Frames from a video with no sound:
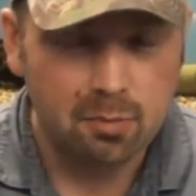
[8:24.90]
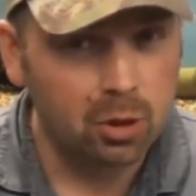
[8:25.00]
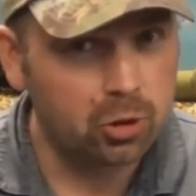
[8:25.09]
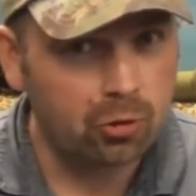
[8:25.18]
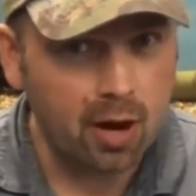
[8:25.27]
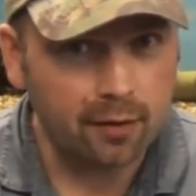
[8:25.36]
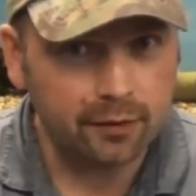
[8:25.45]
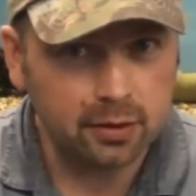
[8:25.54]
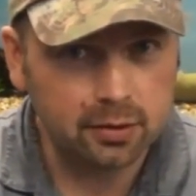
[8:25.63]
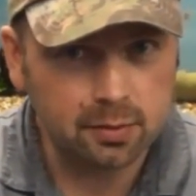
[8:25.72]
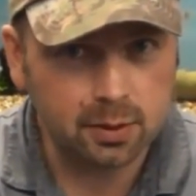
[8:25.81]

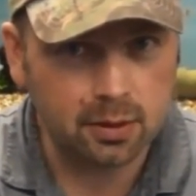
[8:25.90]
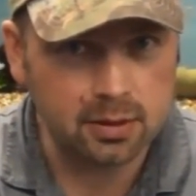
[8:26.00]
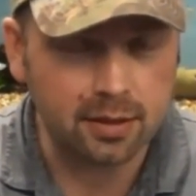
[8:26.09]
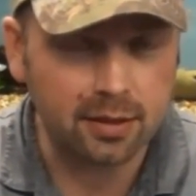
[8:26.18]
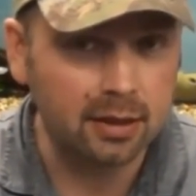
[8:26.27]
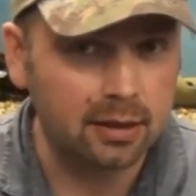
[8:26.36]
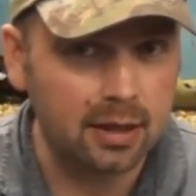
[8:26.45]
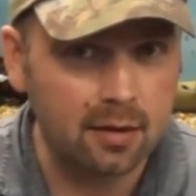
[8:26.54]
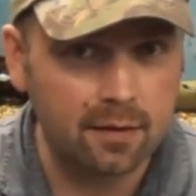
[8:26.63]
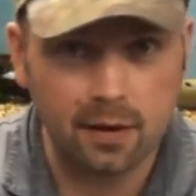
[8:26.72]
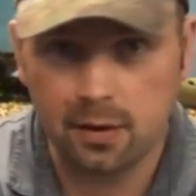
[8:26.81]
bushcraft, because I think they
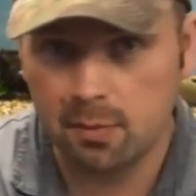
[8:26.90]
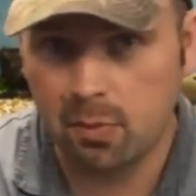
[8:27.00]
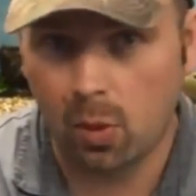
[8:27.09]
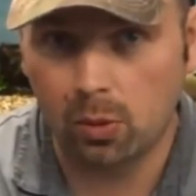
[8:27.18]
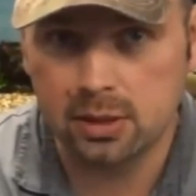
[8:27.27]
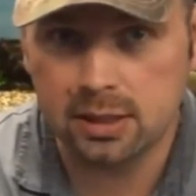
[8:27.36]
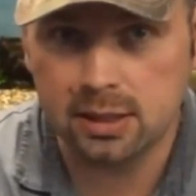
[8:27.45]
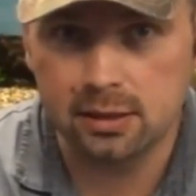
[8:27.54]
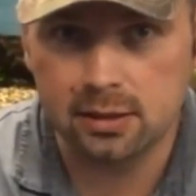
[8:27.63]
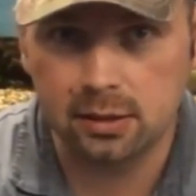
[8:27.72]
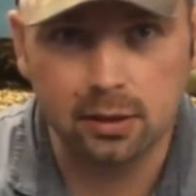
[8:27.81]
are very important
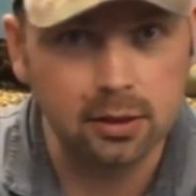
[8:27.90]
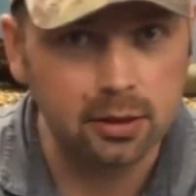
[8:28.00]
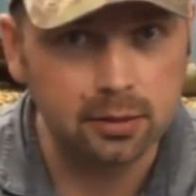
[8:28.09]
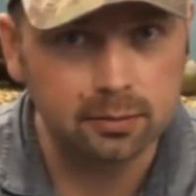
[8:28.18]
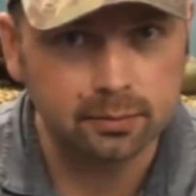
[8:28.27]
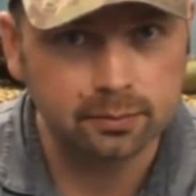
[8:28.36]
skills to learn,